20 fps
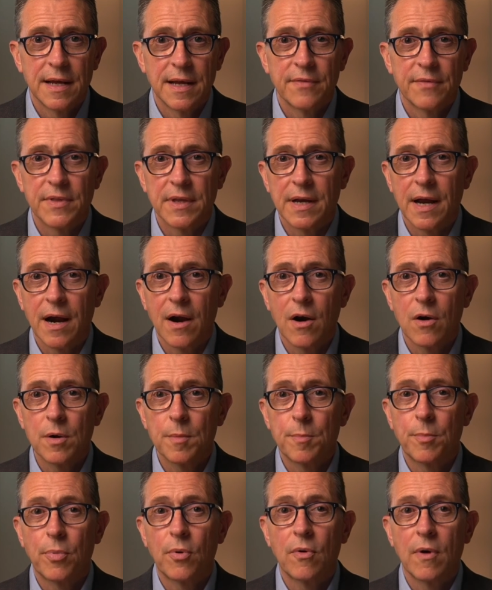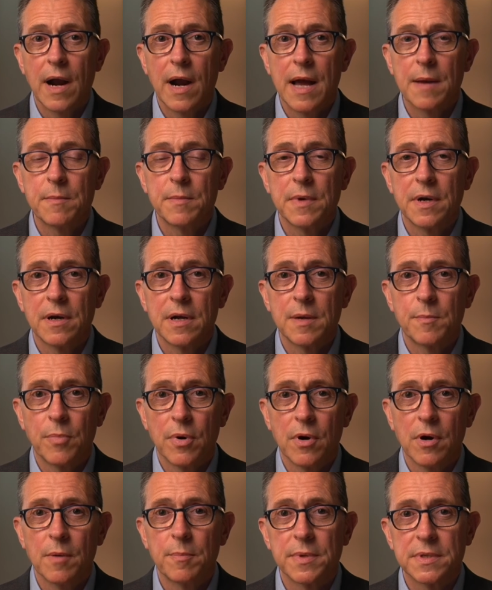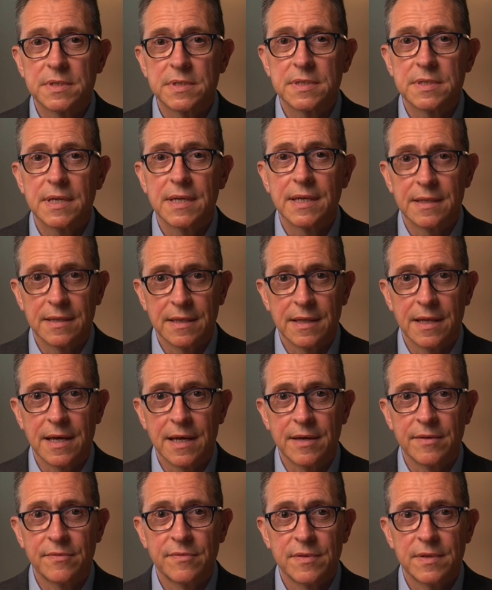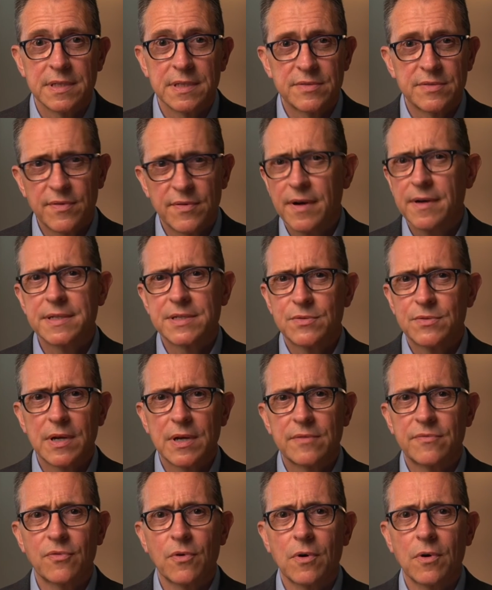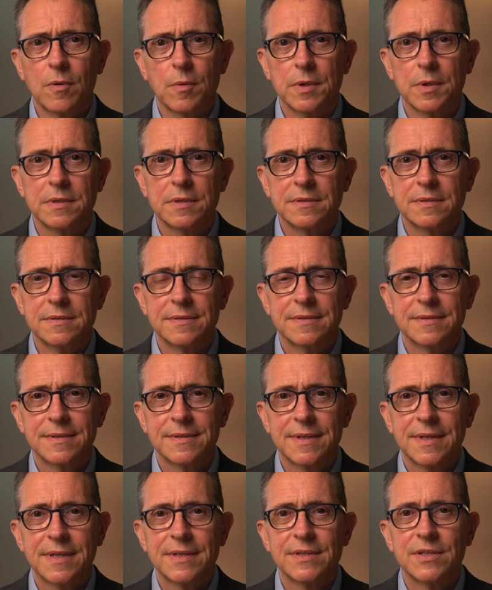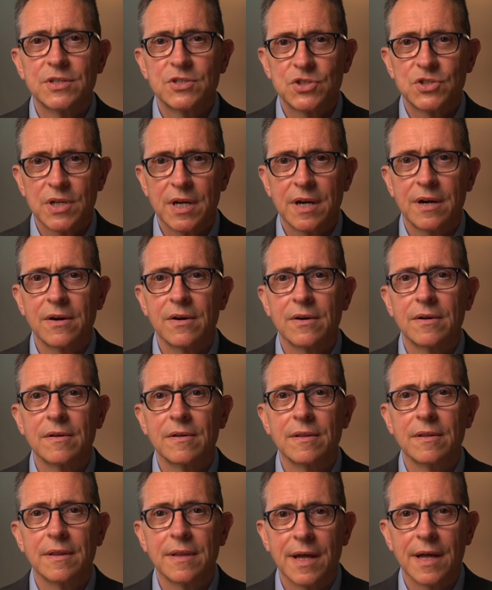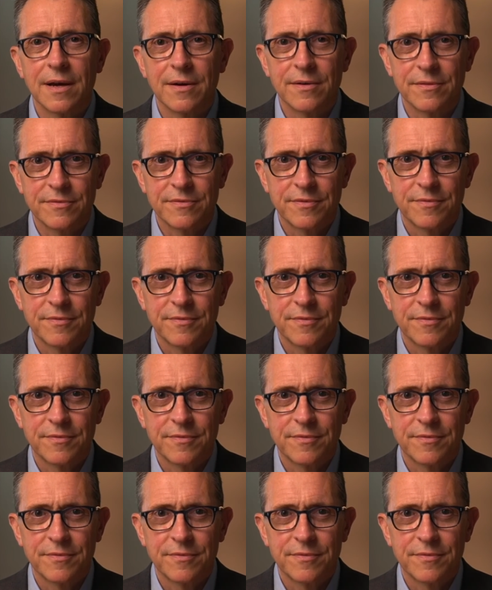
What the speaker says: that our primary purpose in life is very straightforward: to share love.